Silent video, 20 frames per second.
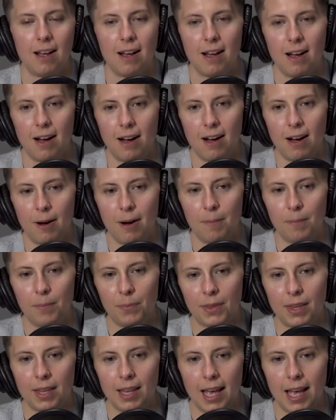
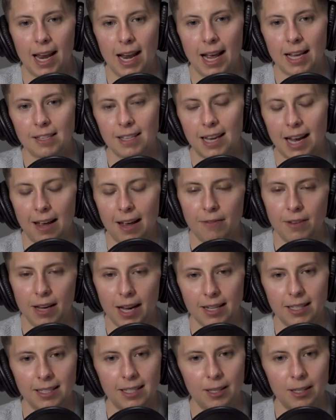And as I've
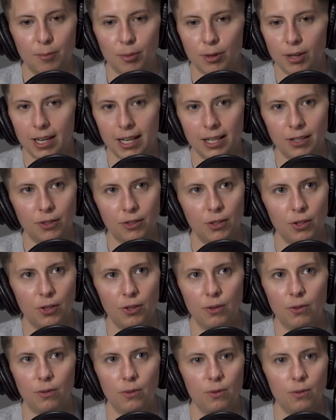gotten deeper
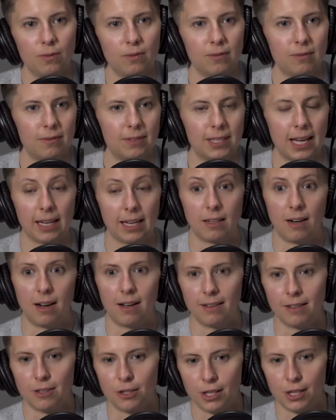into
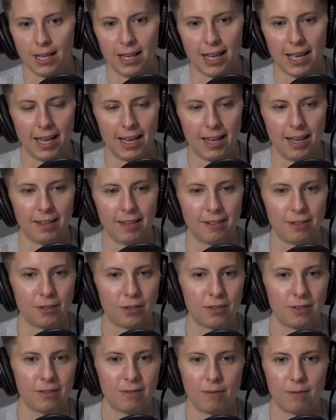technology
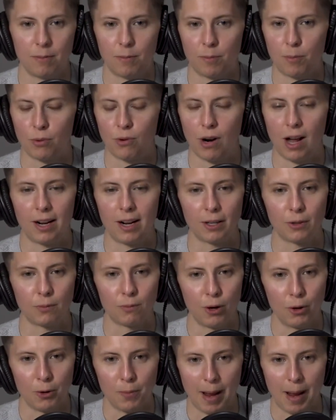and product
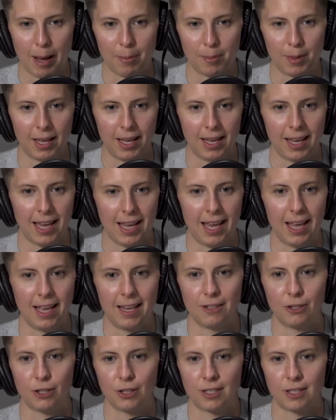road mapping
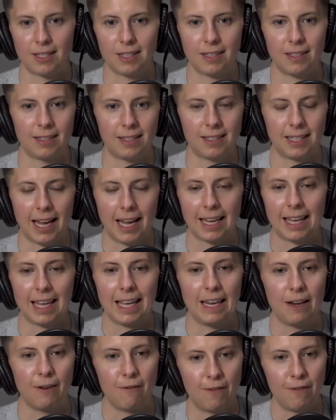and just tech
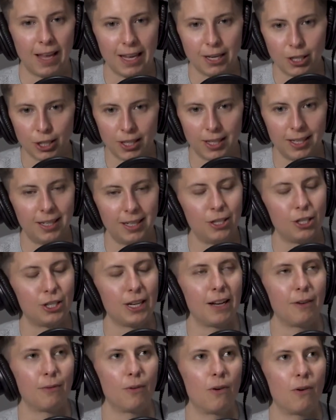innovation in
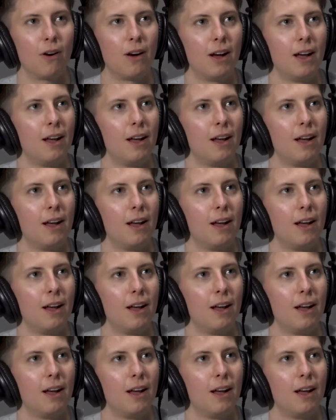general,